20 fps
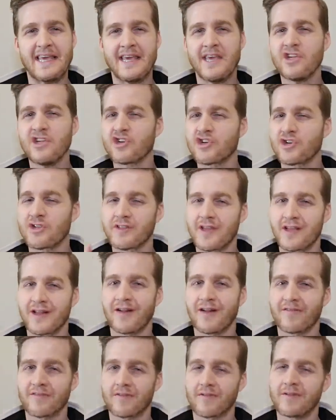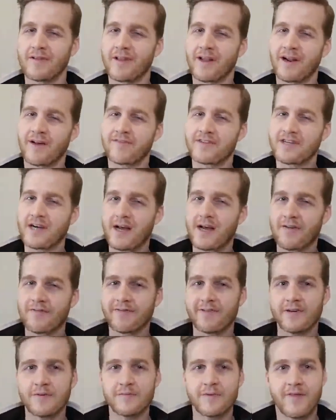quiche that I've done,
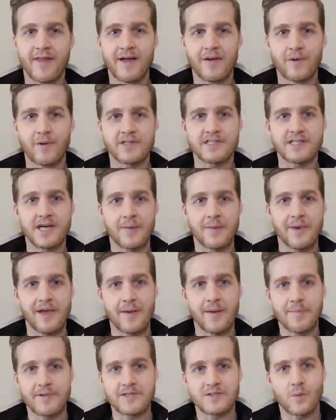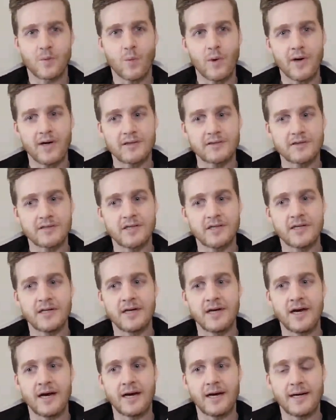filmed, and that one's coming up as well.
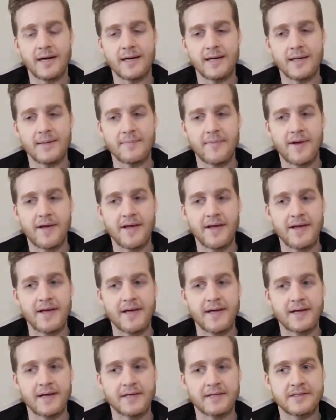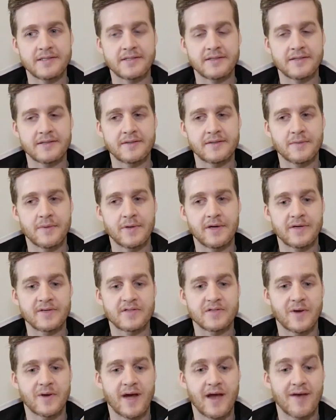And what else
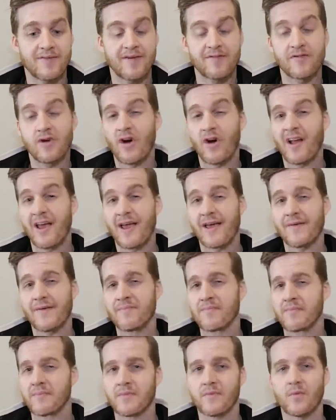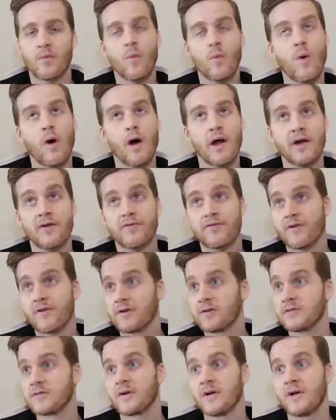do I have? I've got a
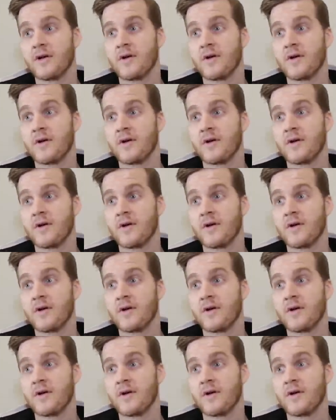wonderful